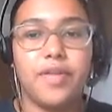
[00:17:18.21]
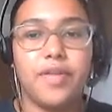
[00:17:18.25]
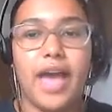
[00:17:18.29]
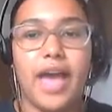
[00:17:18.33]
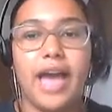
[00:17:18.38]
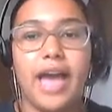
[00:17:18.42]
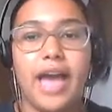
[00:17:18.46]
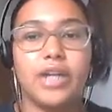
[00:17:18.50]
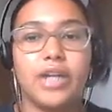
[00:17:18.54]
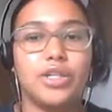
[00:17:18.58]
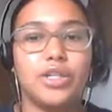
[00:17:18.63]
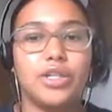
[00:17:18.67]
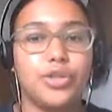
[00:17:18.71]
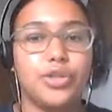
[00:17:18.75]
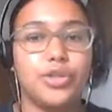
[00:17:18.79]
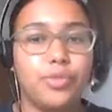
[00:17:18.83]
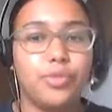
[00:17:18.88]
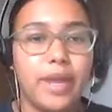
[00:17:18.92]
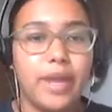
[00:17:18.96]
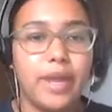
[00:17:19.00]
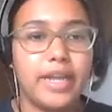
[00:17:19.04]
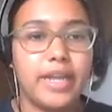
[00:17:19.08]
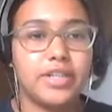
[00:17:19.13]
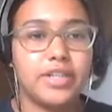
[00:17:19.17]
There aren't
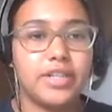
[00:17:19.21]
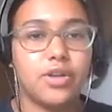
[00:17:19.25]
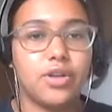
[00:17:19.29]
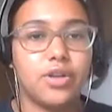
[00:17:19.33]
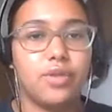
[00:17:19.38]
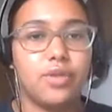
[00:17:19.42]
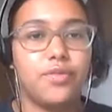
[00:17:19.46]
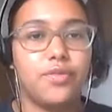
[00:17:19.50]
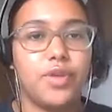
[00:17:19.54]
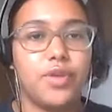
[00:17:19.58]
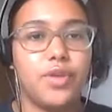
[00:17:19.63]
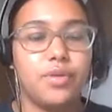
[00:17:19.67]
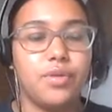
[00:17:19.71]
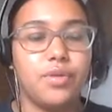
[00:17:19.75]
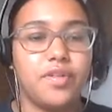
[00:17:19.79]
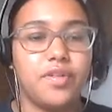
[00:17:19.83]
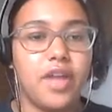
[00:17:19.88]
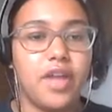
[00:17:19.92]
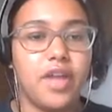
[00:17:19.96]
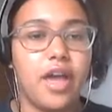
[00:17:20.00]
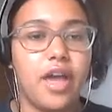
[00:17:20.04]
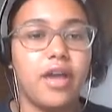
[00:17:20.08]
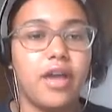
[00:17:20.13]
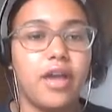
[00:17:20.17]
too many to
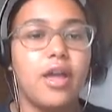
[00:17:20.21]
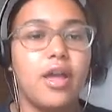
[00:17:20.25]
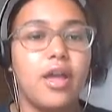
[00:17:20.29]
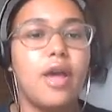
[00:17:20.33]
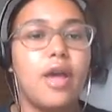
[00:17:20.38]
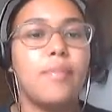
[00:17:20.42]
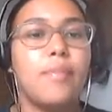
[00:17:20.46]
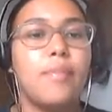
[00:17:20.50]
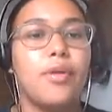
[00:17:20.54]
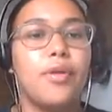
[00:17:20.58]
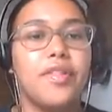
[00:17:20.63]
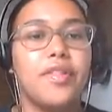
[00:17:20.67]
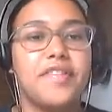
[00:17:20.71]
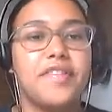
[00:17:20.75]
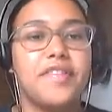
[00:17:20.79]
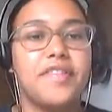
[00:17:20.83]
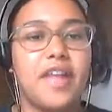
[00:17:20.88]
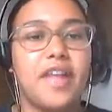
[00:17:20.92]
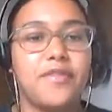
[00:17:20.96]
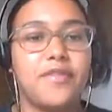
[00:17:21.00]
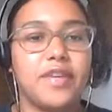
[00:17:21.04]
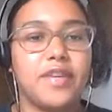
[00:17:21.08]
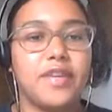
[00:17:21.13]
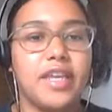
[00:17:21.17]
confuse you, but there's
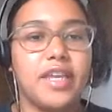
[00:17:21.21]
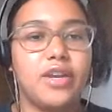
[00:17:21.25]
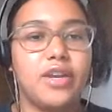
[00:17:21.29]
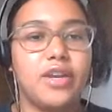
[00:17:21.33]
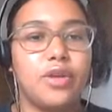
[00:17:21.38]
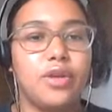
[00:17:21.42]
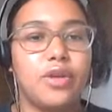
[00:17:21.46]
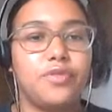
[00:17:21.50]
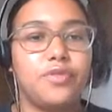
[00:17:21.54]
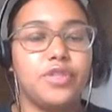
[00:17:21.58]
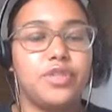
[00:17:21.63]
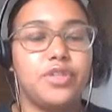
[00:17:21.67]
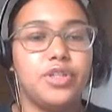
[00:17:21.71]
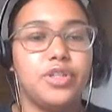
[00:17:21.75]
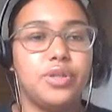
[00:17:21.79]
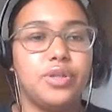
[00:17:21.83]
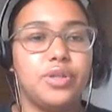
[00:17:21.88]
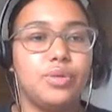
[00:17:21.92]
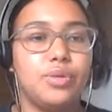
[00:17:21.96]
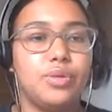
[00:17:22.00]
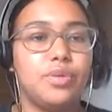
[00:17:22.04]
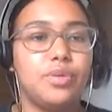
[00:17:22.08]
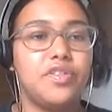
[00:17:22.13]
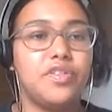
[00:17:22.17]
definitely enough to
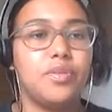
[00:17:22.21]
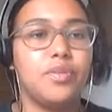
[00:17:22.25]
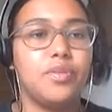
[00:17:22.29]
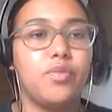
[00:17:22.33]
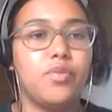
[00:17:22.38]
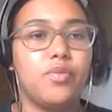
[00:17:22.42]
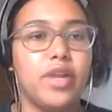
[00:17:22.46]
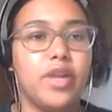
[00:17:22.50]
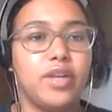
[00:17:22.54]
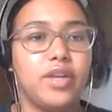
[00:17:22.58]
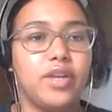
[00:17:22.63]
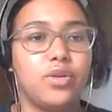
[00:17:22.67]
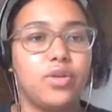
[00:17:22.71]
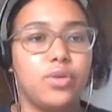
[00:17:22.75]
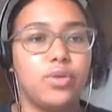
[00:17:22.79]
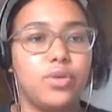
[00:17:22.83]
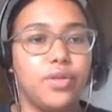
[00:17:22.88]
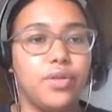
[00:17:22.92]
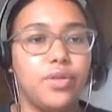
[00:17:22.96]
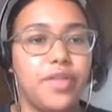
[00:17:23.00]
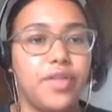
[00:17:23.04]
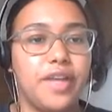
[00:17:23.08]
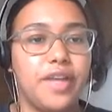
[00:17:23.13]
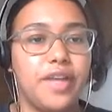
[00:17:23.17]
do some really
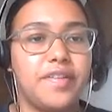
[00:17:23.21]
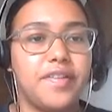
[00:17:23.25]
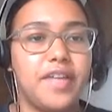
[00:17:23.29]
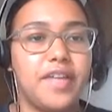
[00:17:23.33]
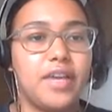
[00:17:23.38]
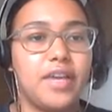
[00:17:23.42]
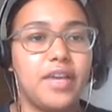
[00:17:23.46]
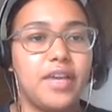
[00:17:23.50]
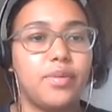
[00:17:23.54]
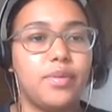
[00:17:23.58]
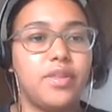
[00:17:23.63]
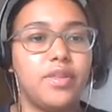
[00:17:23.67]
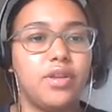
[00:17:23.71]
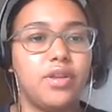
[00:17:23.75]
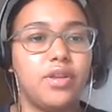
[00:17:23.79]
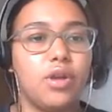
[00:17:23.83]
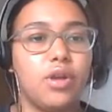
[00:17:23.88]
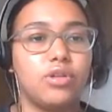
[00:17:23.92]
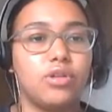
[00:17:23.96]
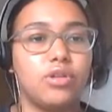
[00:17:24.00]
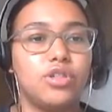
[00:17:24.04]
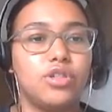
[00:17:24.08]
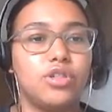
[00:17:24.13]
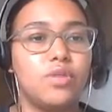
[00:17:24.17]
cool things here with the
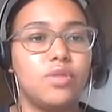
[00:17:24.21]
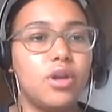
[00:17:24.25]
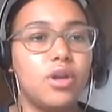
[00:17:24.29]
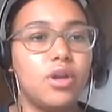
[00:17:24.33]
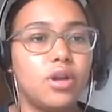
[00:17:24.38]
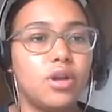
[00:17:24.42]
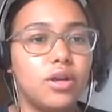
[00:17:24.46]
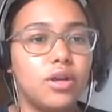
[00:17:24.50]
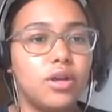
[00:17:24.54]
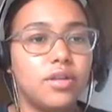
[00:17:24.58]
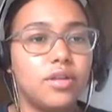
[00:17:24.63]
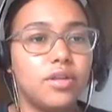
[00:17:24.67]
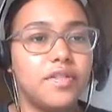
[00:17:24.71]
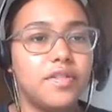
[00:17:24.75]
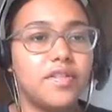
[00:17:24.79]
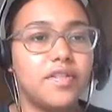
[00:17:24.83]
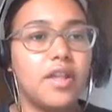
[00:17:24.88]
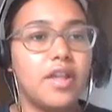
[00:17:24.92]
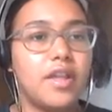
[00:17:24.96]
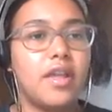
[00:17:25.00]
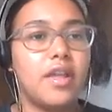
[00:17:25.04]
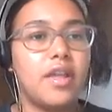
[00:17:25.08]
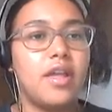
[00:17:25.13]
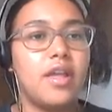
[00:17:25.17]

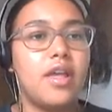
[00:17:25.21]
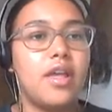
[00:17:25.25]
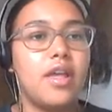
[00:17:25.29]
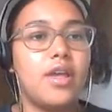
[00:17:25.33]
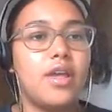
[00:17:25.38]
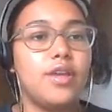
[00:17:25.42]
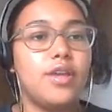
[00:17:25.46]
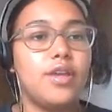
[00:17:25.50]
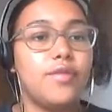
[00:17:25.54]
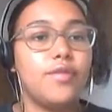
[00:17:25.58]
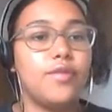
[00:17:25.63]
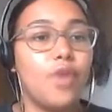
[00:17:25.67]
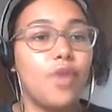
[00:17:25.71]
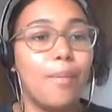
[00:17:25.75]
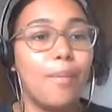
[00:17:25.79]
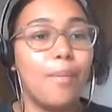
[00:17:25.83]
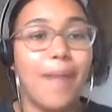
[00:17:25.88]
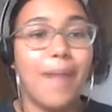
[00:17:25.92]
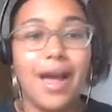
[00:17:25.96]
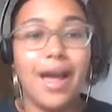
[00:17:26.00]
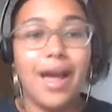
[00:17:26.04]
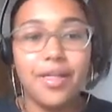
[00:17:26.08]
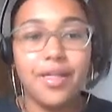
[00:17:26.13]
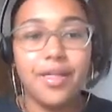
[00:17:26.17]
controls. You've got
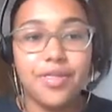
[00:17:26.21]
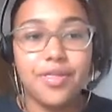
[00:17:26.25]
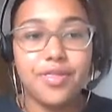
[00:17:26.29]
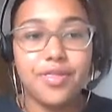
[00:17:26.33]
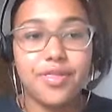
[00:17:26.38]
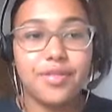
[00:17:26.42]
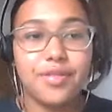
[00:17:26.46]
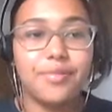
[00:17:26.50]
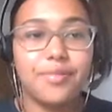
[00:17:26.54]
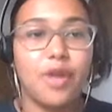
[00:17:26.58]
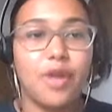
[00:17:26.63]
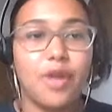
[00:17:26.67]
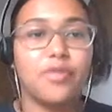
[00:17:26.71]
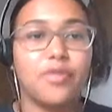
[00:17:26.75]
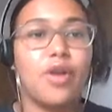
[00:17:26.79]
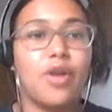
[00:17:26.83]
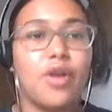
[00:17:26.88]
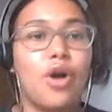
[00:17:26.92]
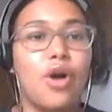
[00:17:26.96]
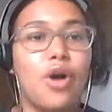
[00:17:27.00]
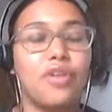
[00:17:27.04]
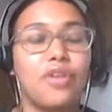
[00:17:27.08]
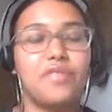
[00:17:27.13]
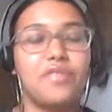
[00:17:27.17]
math. Of
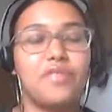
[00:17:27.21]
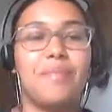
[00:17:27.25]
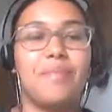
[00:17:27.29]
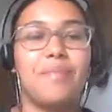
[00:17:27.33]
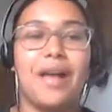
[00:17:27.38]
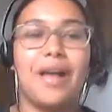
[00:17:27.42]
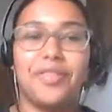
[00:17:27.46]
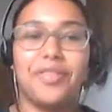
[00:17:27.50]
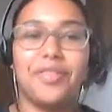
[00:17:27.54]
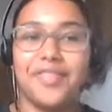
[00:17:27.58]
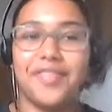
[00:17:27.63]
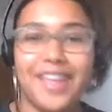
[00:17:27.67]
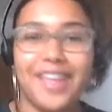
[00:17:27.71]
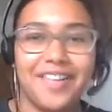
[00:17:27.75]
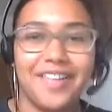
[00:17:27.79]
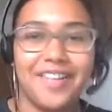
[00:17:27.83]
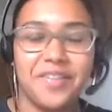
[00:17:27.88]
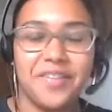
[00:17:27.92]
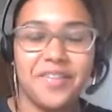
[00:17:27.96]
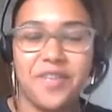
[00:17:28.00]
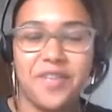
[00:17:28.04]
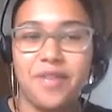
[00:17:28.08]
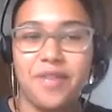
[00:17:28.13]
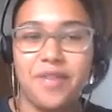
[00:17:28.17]
course, maths
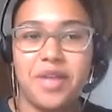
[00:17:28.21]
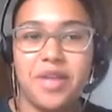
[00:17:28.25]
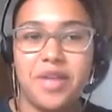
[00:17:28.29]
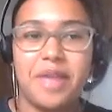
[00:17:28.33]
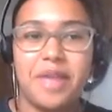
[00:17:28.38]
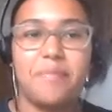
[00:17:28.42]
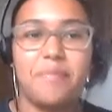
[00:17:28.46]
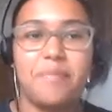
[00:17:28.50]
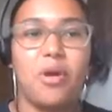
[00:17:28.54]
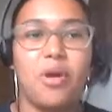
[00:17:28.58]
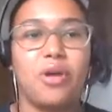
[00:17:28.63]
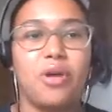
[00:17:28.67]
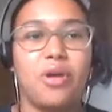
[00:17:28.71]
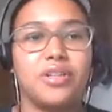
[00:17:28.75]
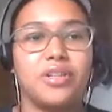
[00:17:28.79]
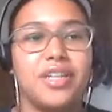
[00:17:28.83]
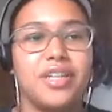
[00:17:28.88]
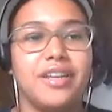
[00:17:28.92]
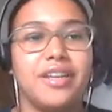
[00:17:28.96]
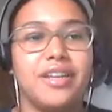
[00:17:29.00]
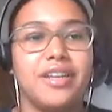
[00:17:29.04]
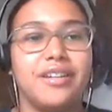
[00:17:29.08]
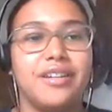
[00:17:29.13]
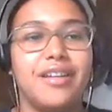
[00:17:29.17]
is a very
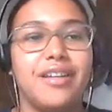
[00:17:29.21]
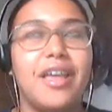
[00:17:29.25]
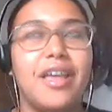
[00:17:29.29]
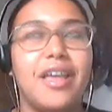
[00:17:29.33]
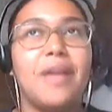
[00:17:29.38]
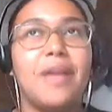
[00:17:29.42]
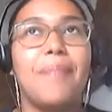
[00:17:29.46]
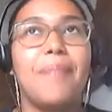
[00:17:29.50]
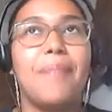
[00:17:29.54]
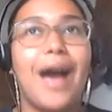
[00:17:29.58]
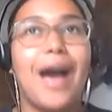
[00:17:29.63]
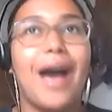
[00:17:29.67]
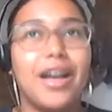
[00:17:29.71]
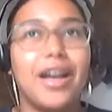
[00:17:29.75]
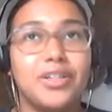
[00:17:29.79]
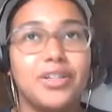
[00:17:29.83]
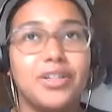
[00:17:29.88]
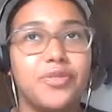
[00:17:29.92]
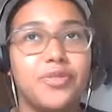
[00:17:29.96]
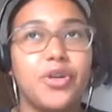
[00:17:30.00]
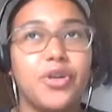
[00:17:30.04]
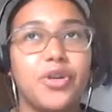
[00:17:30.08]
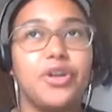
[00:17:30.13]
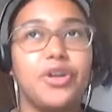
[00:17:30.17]
important
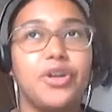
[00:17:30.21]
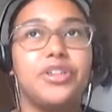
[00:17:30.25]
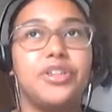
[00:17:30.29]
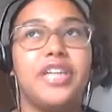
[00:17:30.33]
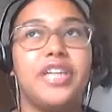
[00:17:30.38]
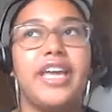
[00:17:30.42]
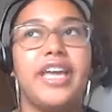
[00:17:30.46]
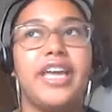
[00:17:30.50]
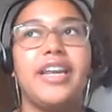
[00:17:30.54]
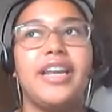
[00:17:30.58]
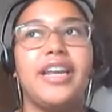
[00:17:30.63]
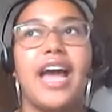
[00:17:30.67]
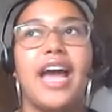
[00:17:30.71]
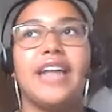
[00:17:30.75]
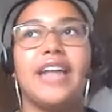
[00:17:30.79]
part of coding.